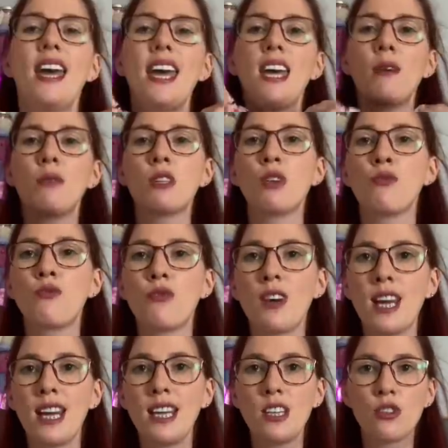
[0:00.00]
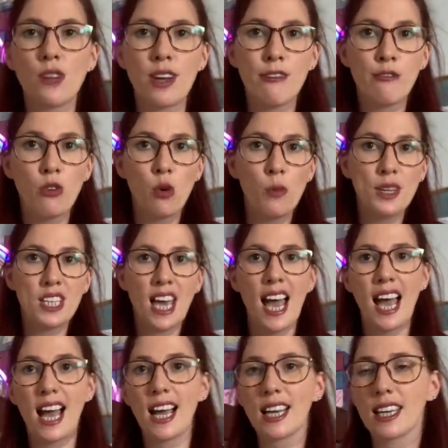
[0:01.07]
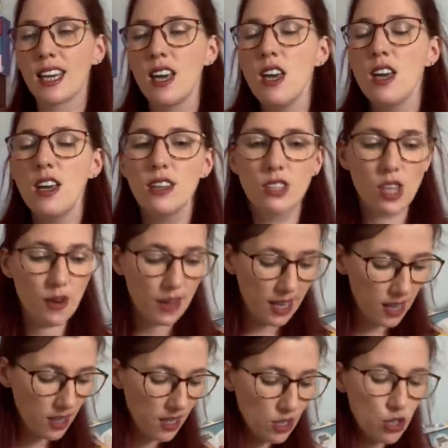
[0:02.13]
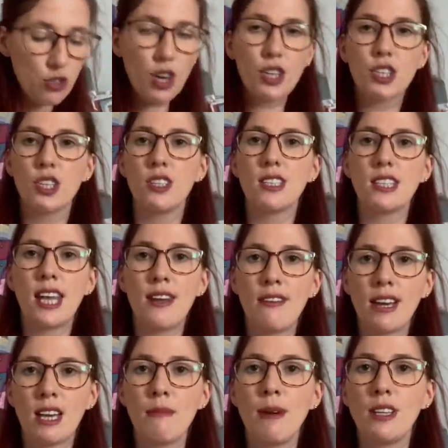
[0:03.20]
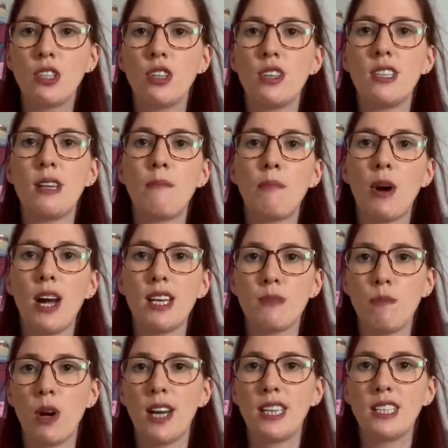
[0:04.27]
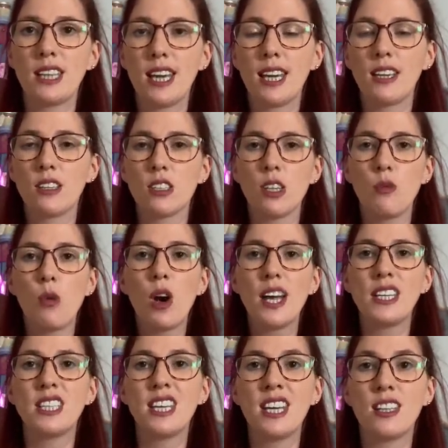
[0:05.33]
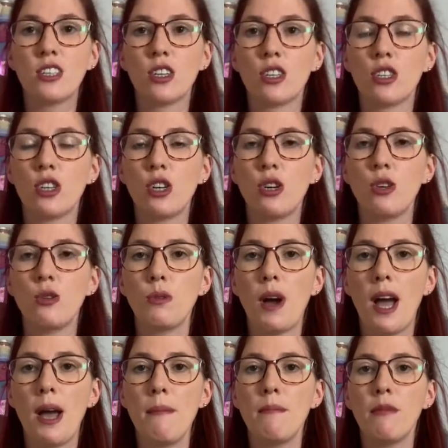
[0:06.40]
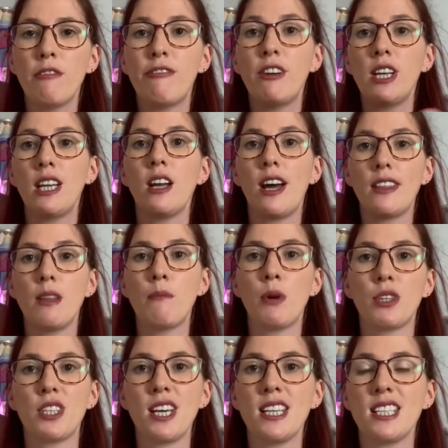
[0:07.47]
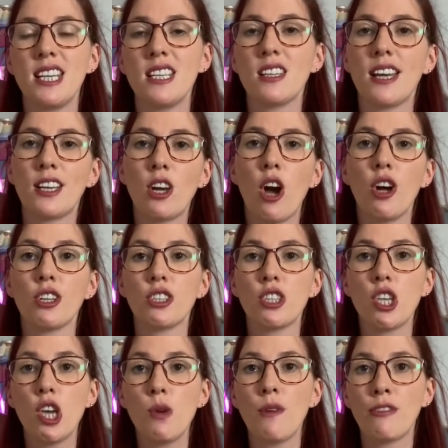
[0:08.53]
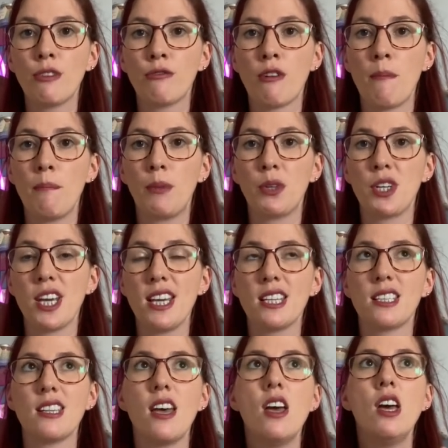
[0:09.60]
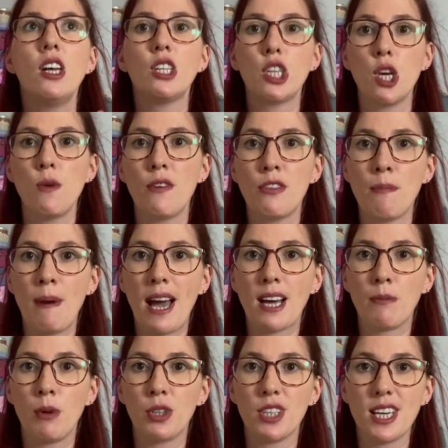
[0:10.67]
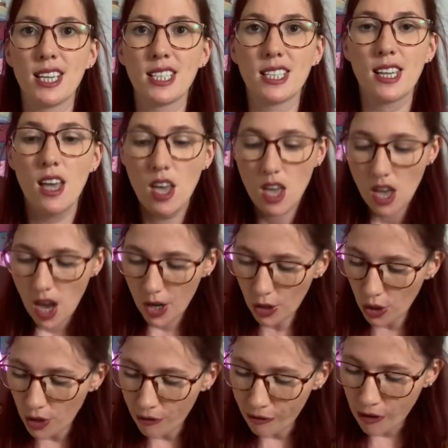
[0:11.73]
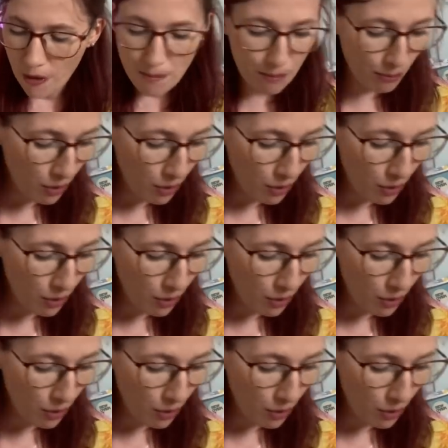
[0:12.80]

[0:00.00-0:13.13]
It was a really straightforward hack. So in the instructions, they recommend using bias binding. So what I did to fully line the bodice is I cut two of the front bodice, two of the back bodice. And on the front